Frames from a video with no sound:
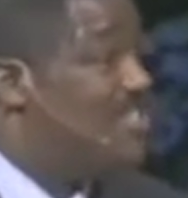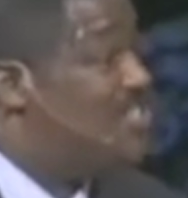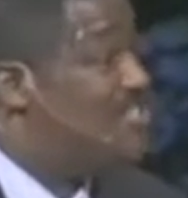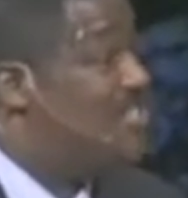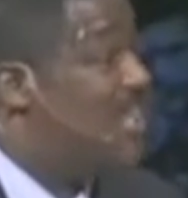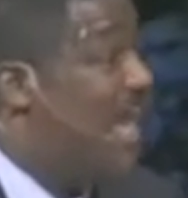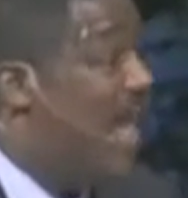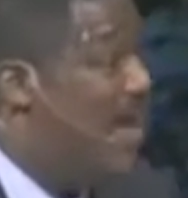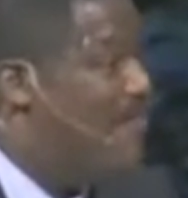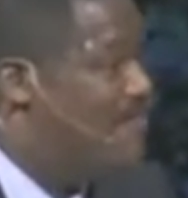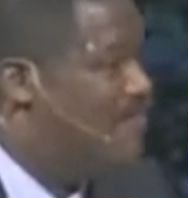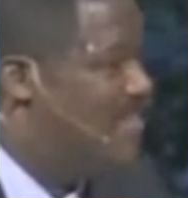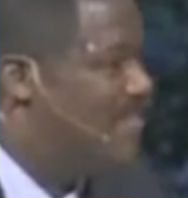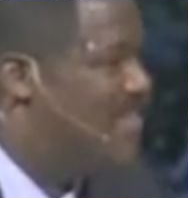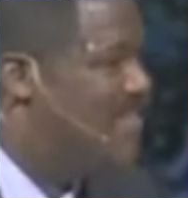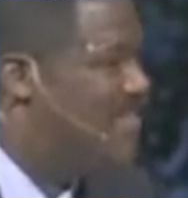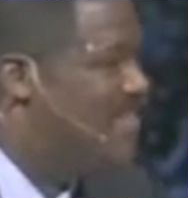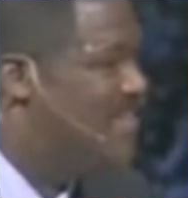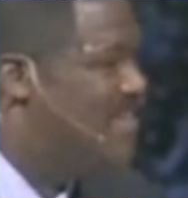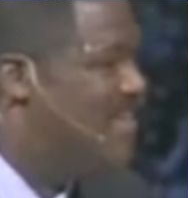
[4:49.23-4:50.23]
stopped.
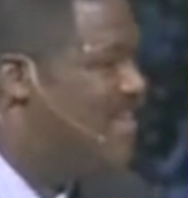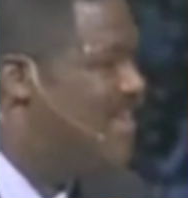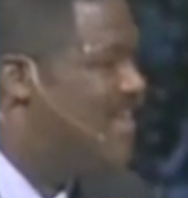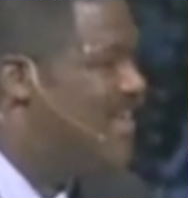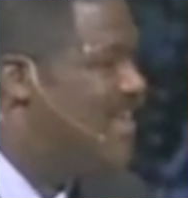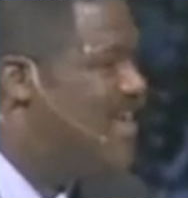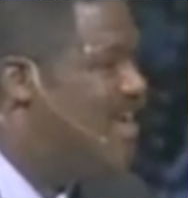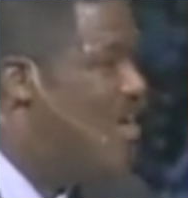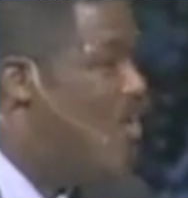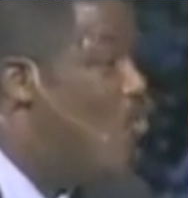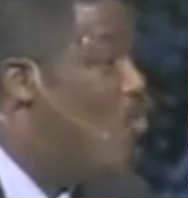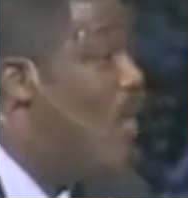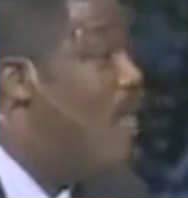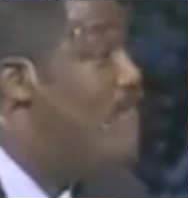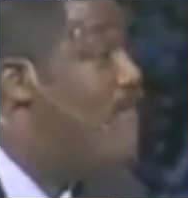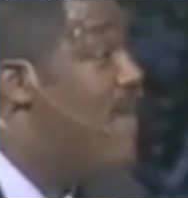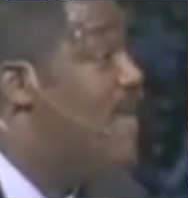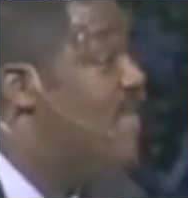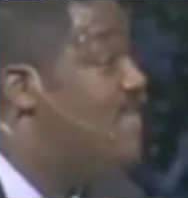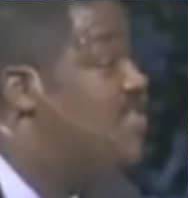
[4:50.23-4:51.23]

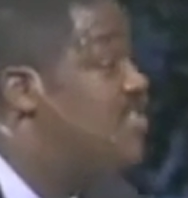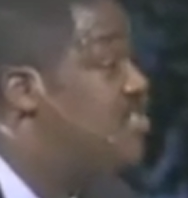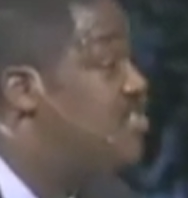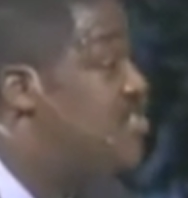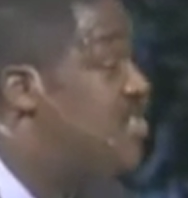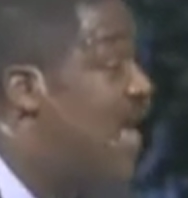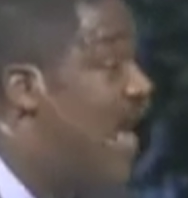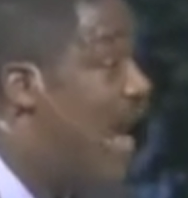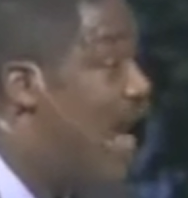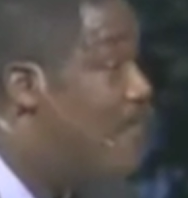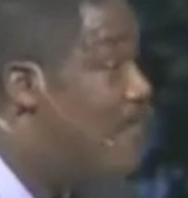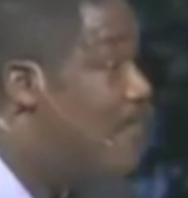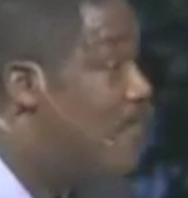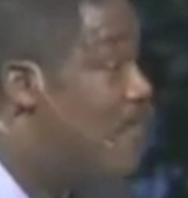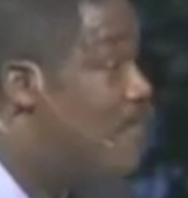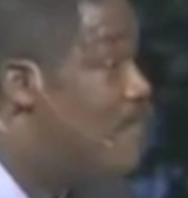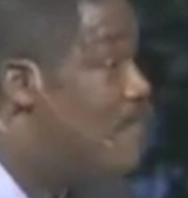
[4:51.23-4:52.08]
What made it stop?